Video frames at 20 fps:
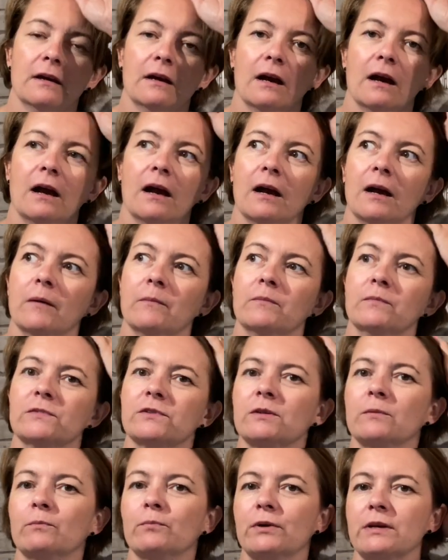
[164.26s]

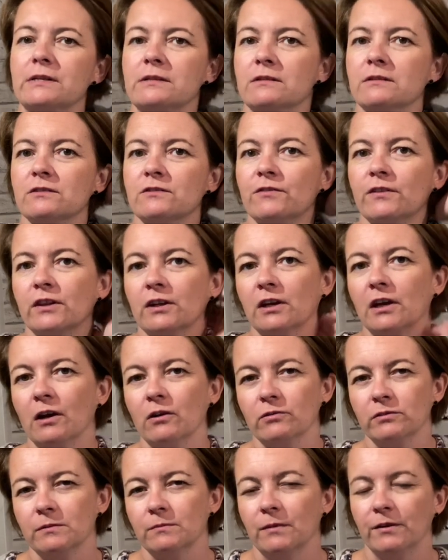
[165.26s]
some presents for the
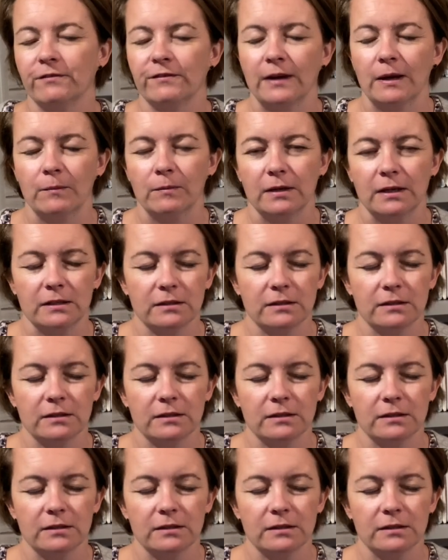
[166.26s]
girls in my family,